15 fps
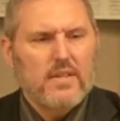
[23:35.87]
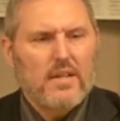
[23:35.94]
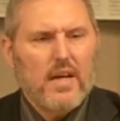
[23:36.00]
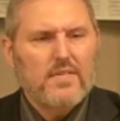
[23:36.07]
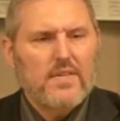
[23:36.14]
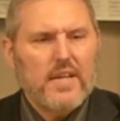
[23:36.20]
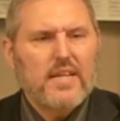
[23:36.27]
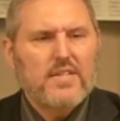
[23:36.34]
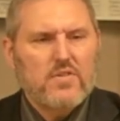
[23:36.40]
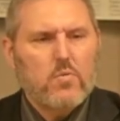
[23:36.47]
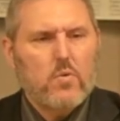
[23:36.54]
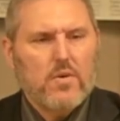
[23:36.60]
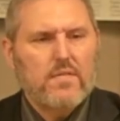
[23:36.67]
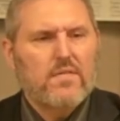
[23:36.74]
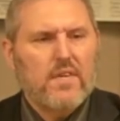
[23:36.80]
I think it's
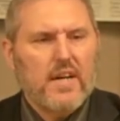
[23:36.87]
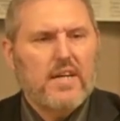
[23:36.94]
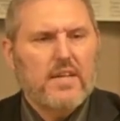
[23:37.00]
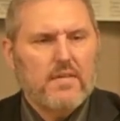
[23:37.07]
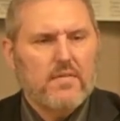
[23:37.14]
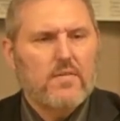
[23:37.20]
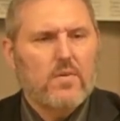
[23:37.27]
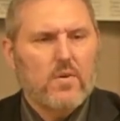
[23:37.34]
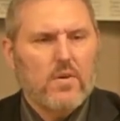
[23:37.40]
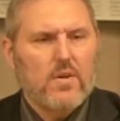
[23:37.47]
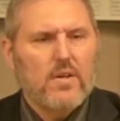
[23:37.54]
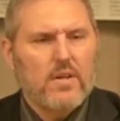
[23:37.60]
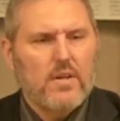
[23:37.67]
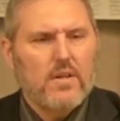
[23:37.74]
worth fighting for.